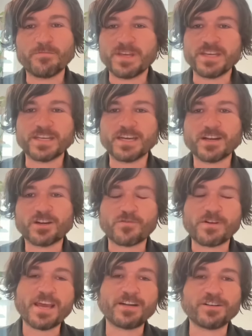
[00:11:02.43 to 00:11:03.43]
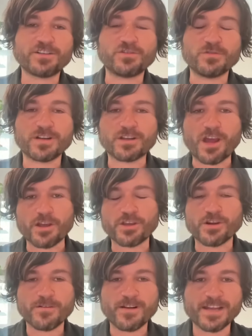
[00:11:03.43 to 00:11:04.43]
being a creator to a
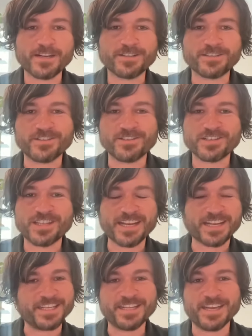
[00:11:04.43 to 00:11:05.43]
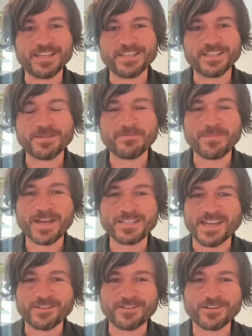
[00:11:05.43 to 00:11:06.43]
curator to just like an innocent
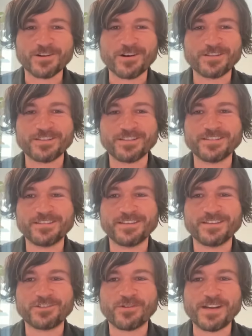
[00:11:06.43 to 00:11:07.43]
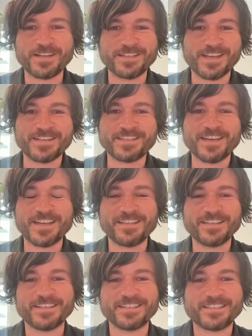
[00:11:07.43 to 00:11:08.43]
bystander caught in the training data set
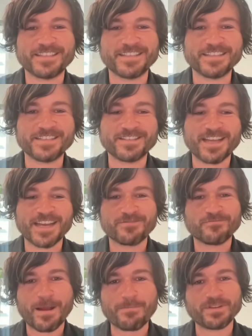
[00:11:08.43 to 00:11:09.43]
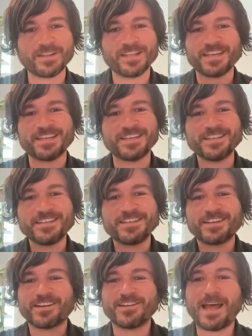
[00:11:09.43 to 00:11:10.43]
is like rapidly
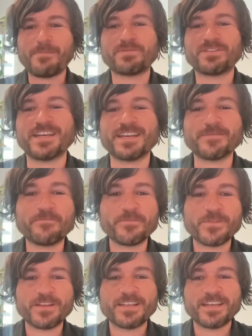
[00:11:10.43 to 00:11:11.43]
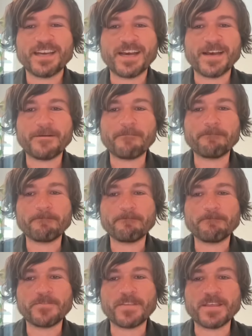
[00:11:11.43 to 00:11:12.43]
collapsing.
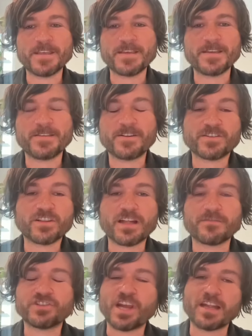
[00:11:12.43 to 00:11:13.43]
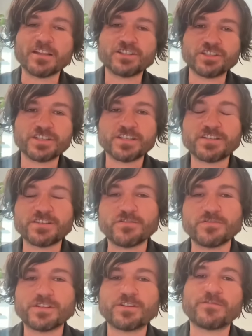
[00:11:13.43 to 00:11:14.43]
There's a lot of challenges
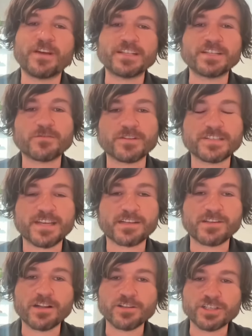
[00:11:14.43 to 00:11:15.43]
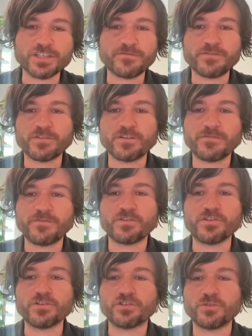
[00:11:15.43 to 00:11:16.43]
to interfacing with this technology if
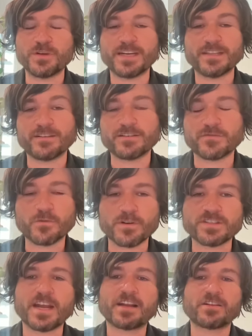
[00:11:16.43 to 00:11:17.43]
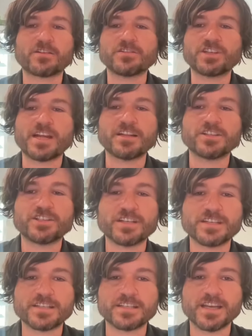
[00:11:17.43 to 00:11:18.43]
you're new to it. There's of course technical
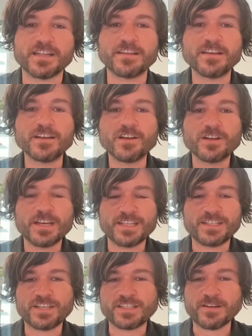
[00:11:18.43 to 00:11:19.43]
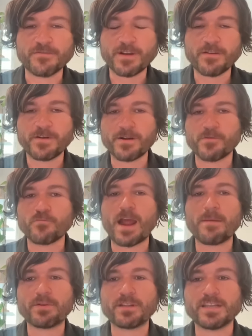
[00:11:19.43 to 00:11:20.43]
challenges, and then it's just a very
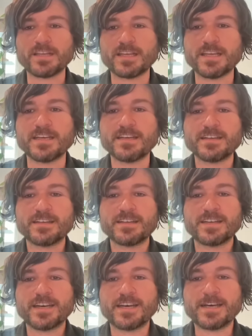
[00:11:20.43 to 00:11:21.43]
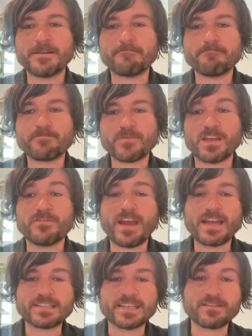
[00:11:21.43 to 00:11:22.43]
rapidly
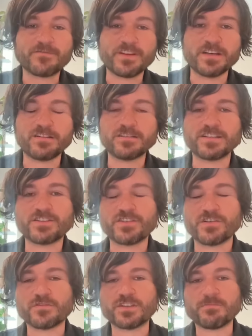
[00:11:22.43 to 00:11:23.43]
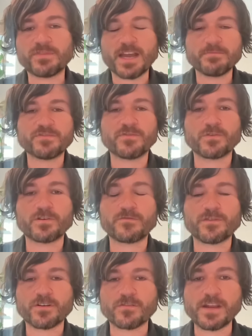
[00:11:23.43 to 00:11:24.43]
advancing field, and so sometimes for
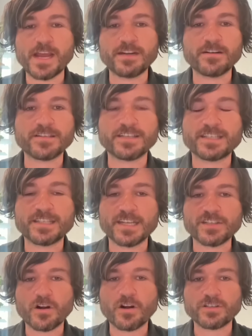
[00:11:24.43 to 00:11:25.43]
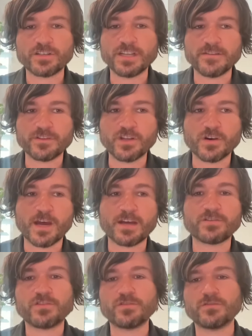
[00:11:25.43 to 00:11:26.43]
creators it's hard to even know
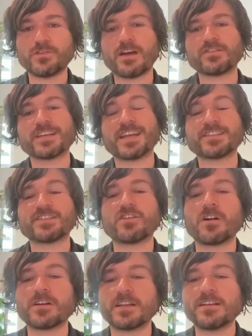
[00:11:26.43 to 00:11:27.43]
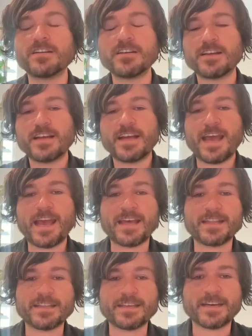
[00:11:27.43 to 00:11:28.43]
how to get started.
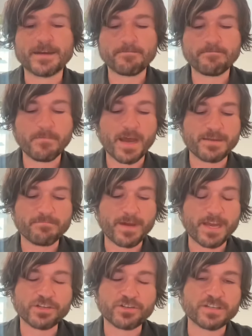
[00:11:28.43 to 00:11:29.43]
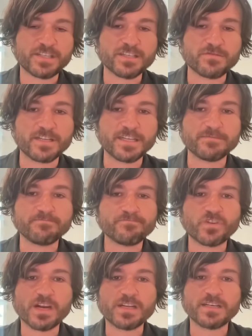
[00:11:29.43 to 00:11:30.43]
And my interest is really
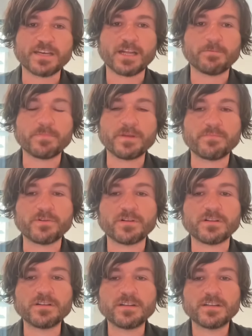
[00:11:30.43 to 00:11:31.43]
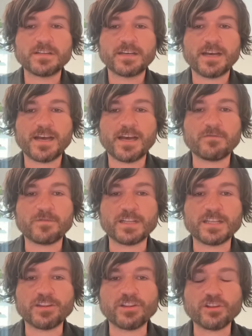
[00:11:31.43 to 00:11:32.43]
trying to help people
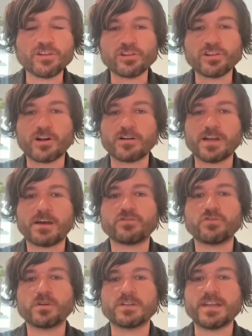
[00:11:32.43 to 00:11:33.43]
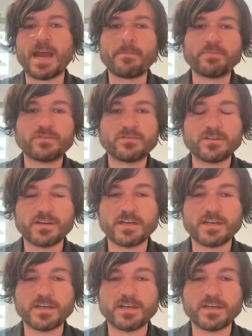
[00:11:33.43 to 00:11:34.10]
really learn how to adapt